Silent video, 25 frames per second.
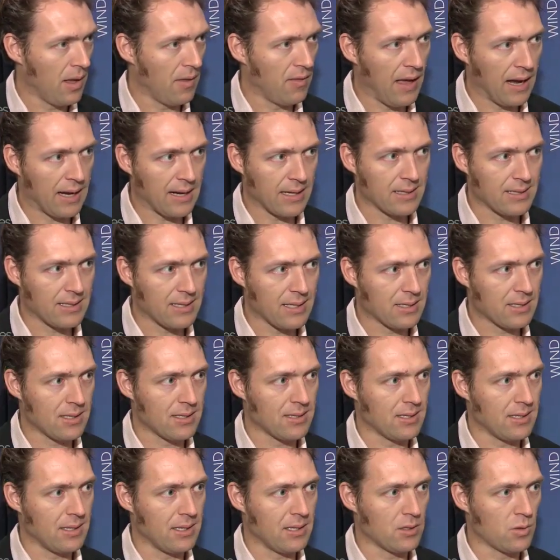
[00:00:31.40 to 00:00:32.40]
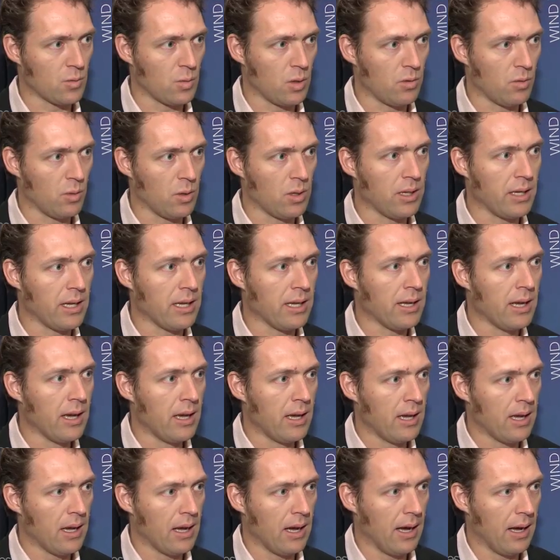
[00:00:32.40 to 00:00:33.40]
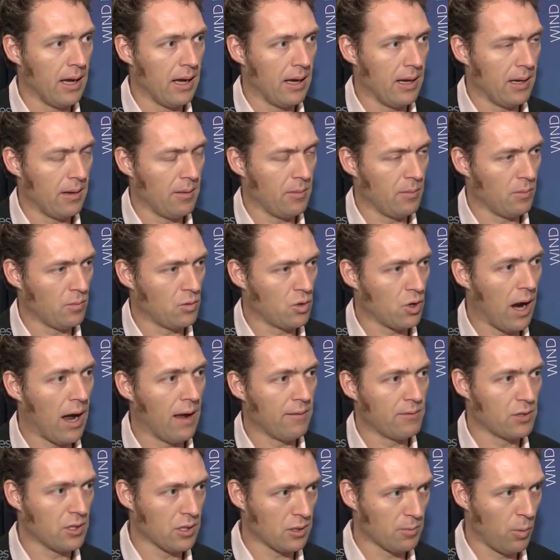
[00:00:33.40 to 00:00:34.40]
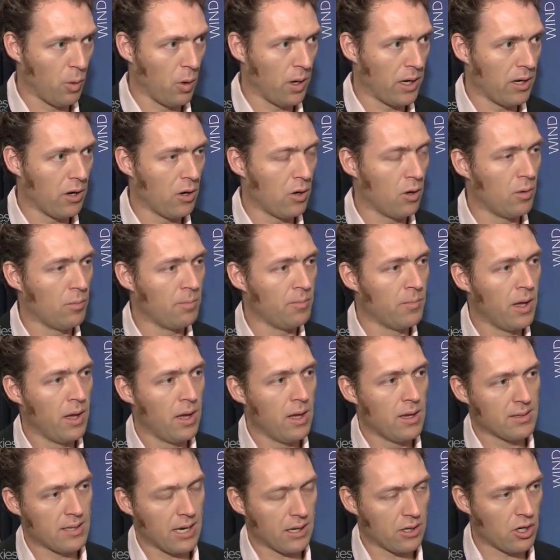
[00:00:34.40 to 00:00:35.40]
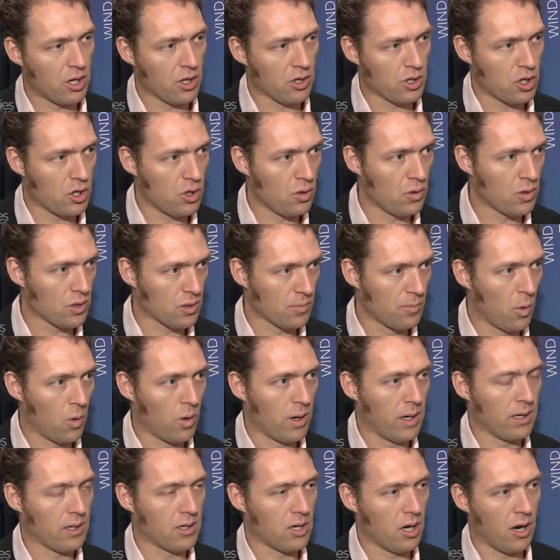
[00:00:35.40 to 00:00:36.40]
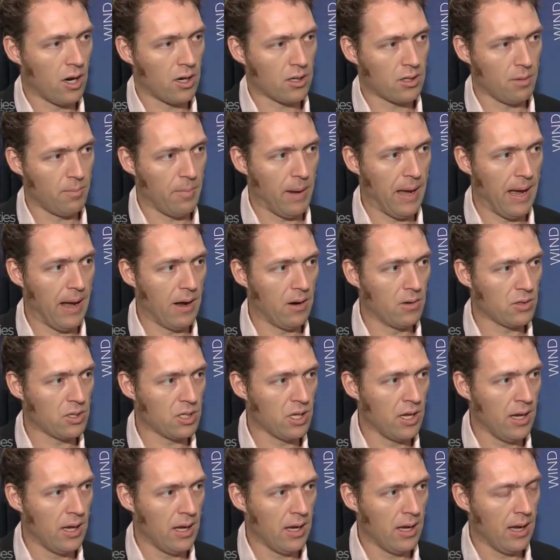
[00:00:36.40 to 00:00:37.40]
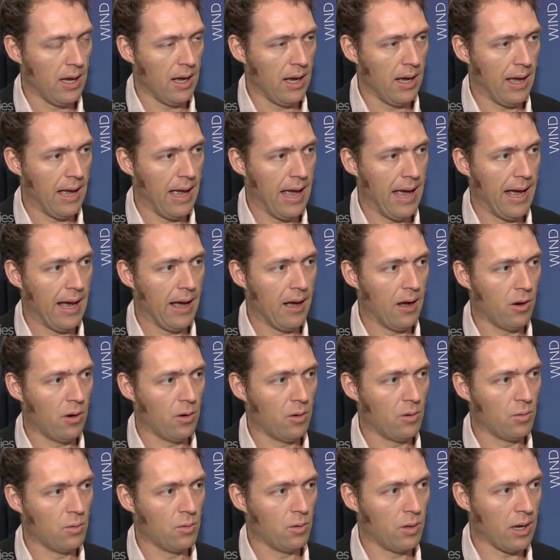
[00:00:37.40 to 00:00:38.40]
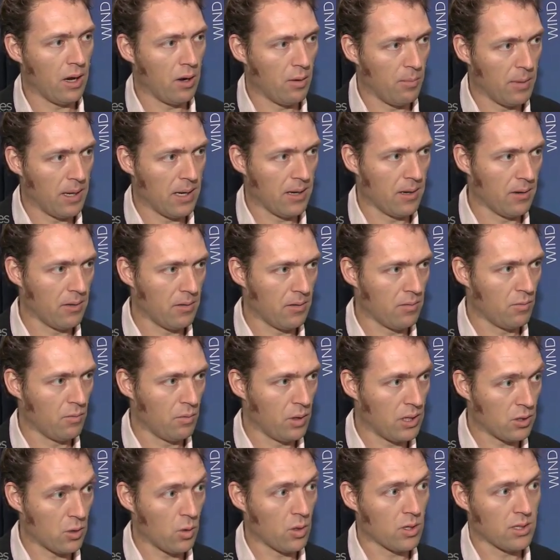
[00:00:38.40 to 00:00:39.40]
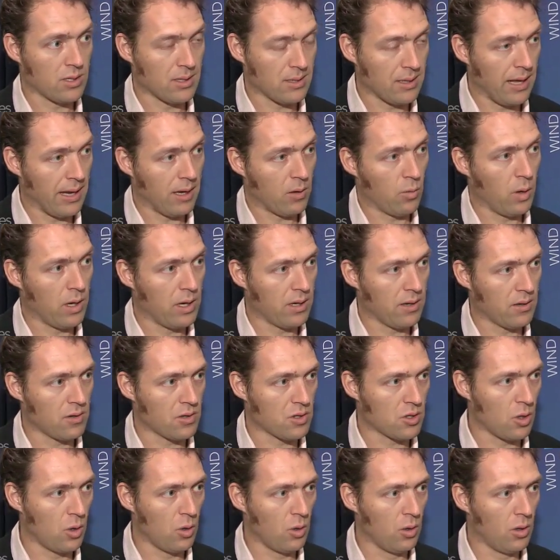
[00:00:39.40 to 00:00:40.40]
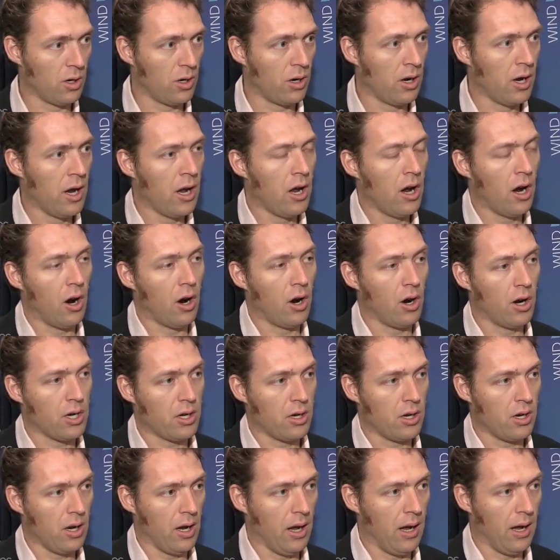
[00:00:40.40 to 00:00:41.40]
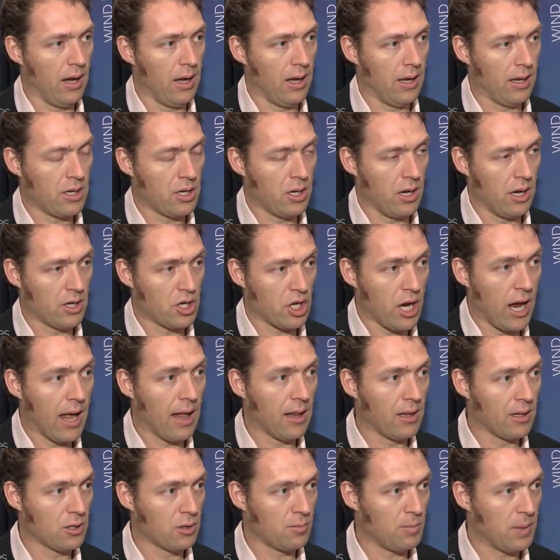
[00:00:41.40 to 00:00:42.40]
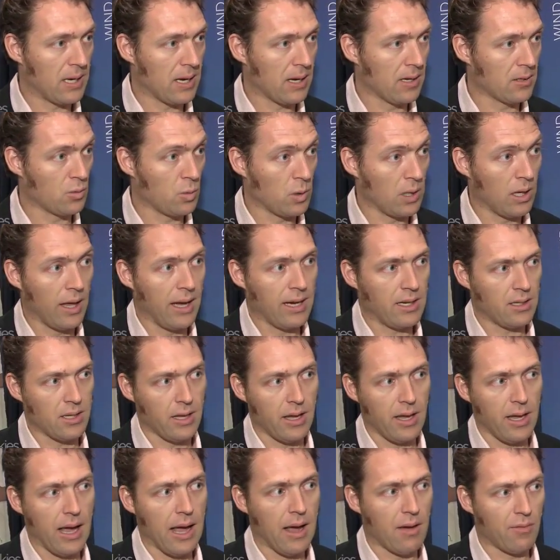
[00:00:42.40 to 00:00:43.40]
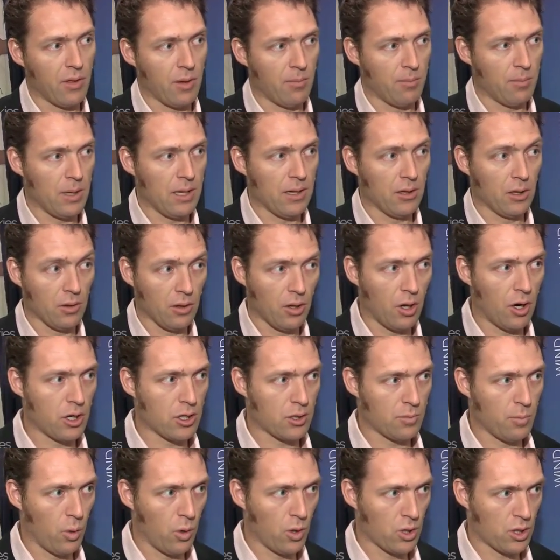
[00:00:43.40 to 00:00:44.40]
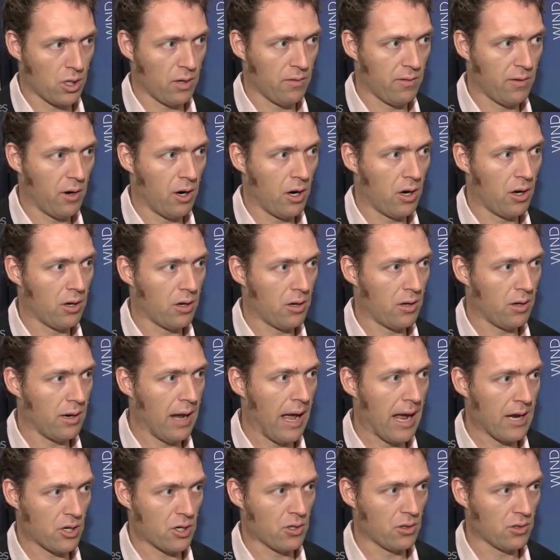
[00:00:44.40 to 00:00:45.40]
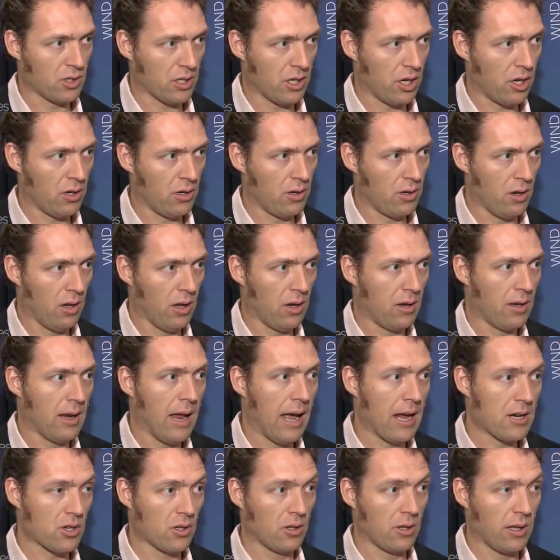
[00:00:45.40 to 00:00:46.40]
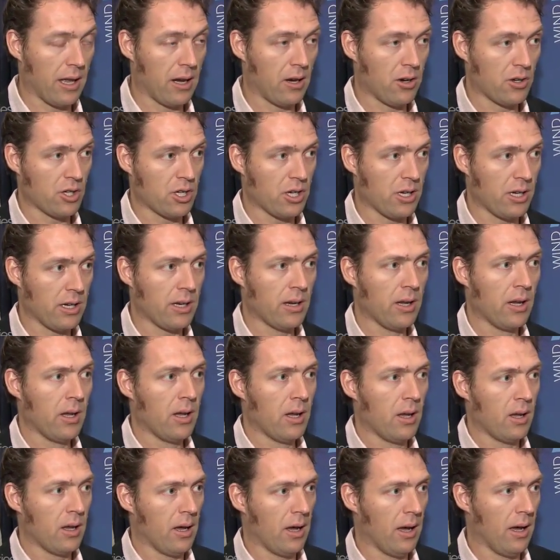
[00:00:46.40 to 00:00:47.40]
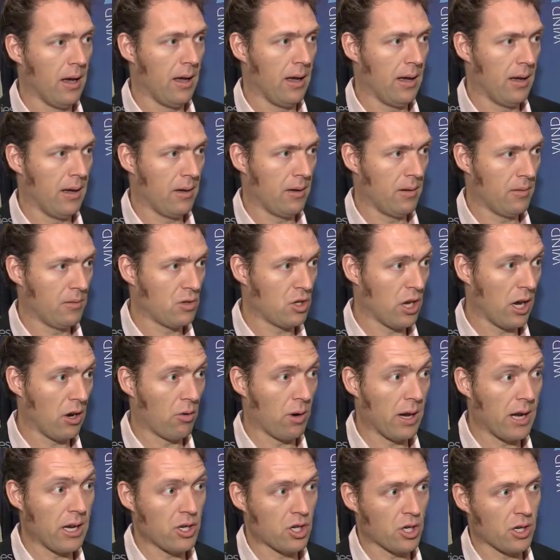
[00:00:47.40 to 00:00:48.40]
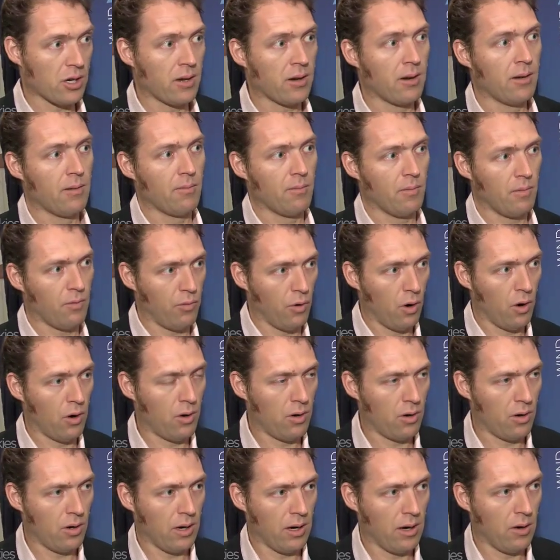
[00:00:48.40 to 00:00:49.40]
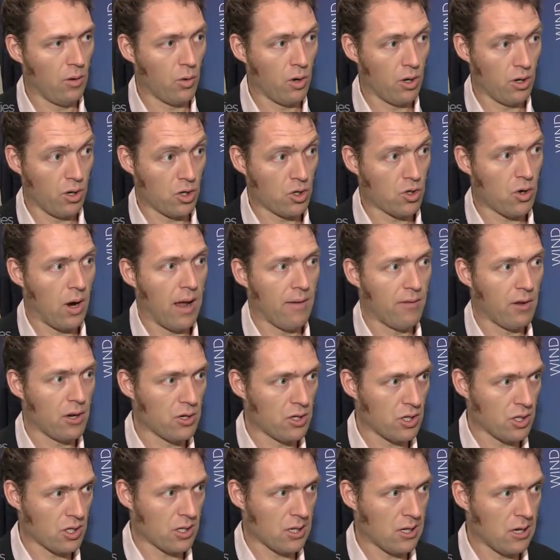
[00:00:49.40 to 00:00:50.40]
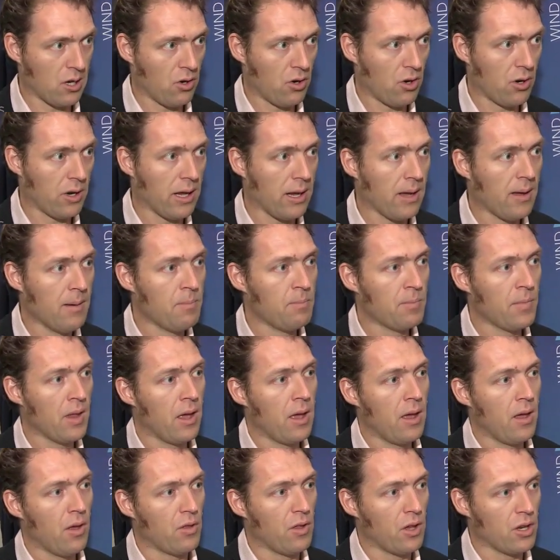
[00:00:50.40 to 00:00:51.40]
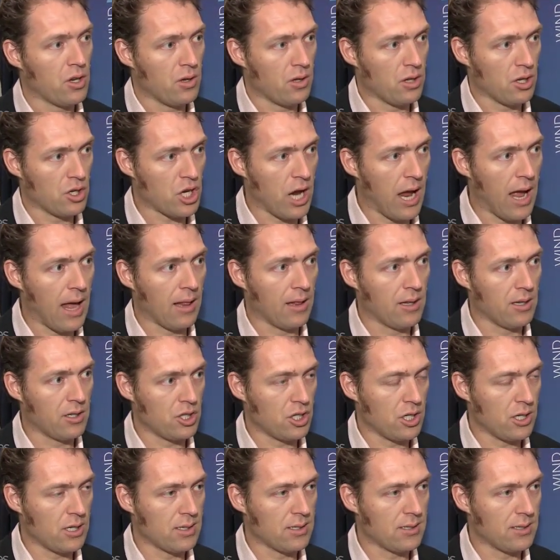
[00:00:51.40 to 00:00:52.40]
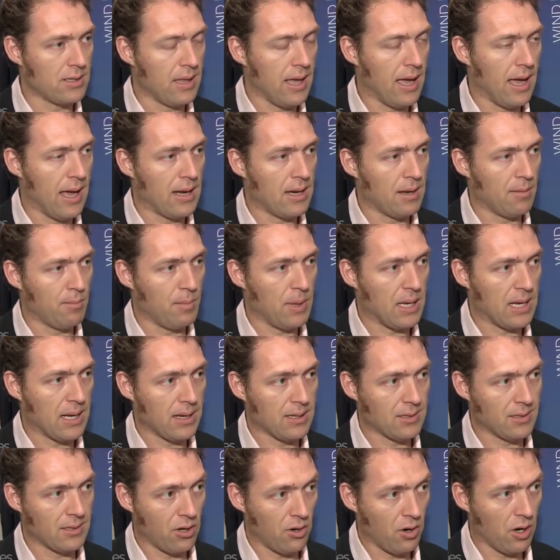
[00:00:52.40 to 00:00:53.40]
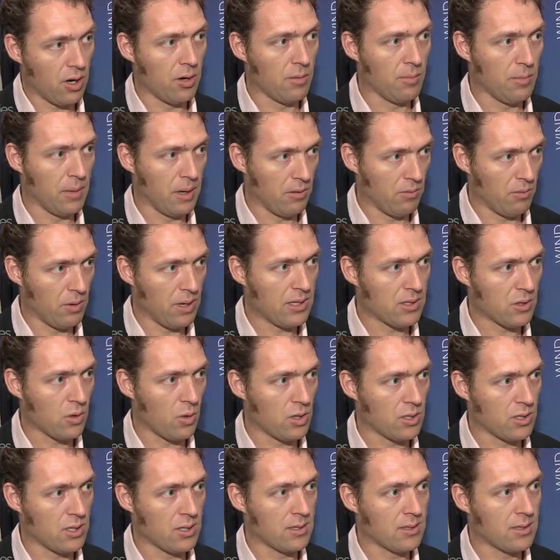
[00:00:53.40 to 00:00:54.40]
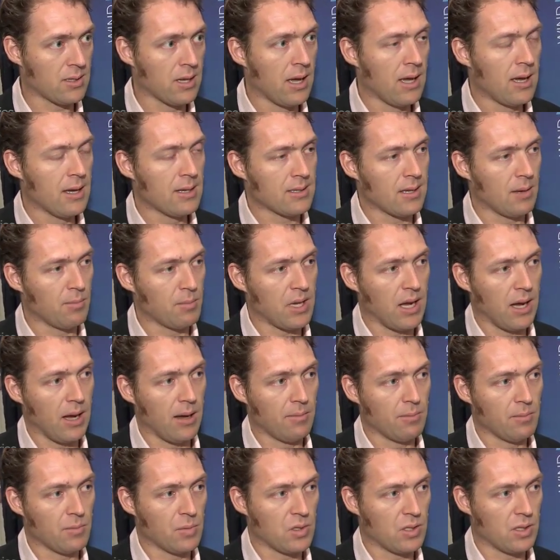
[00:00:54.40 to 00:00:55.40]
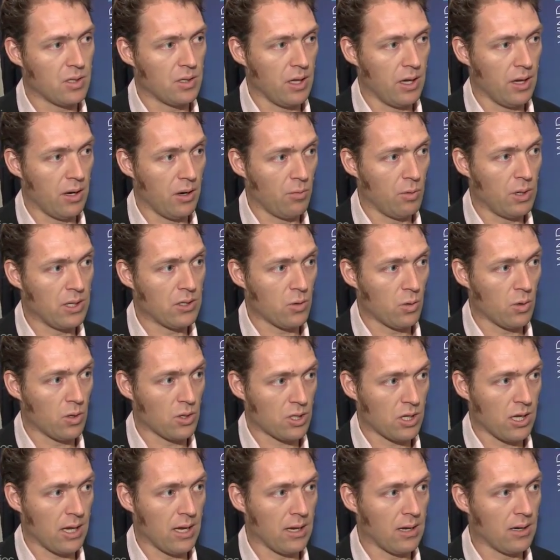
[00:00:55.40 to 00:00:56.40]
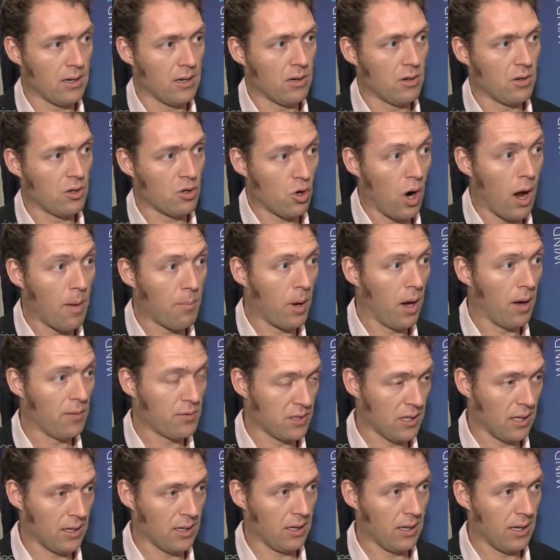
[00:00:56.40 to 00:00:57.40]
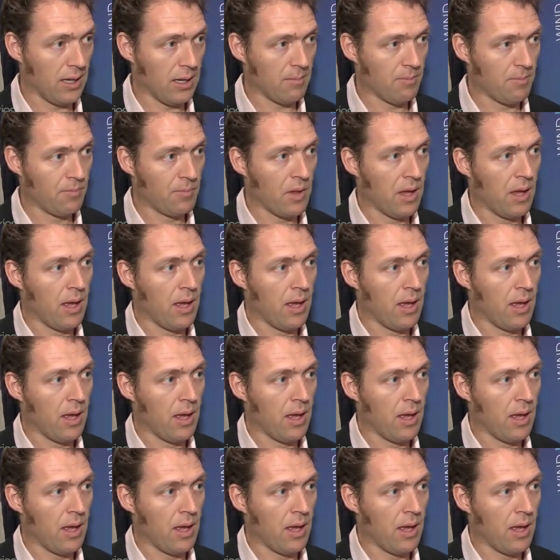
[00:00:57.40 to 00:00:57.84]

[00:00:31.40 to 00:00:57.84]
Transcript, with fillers: And that consistency is what really uh, drives this point home. Secretary Chu this morning talked about uh, how intermittent resources like wind and solar are uh, a challenge because we'd like to have them be a large portion of our national, uh, national energy uh, generation for, in order to drive energy security. The, the challenge is that because they're intermittent resources, sometimes the resource can drop off suddenly,